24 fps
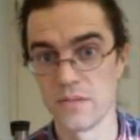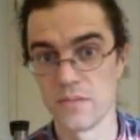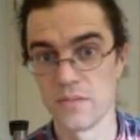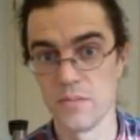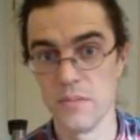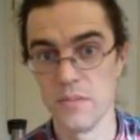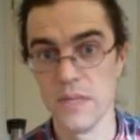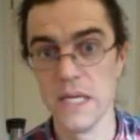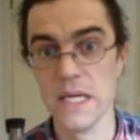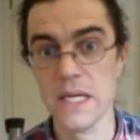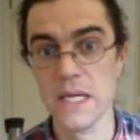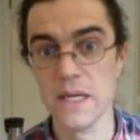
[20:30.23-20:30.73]

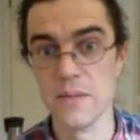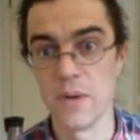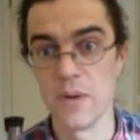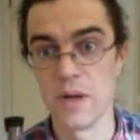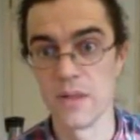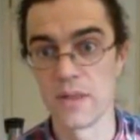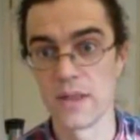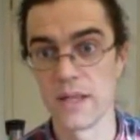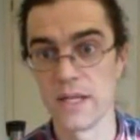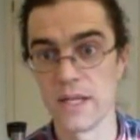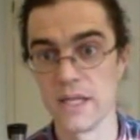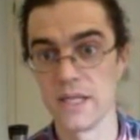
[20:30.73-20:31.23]
mean
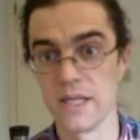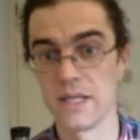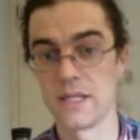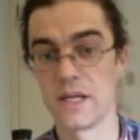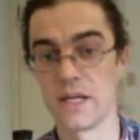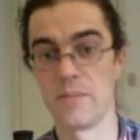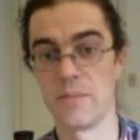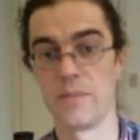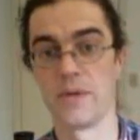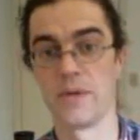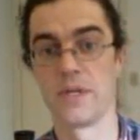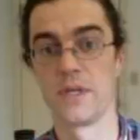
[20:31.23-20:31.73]
monthly
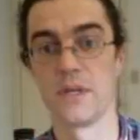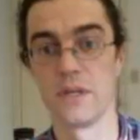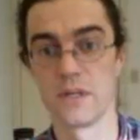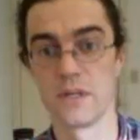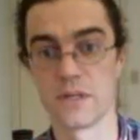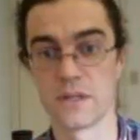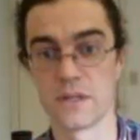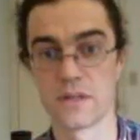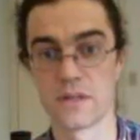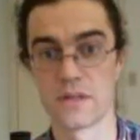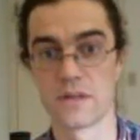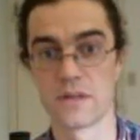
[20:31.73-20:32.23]

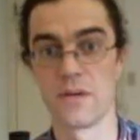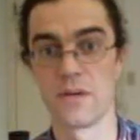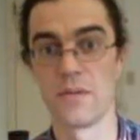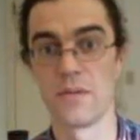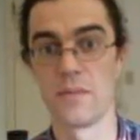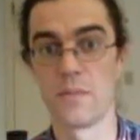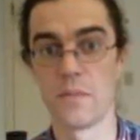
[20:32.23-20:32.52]
temperatures. So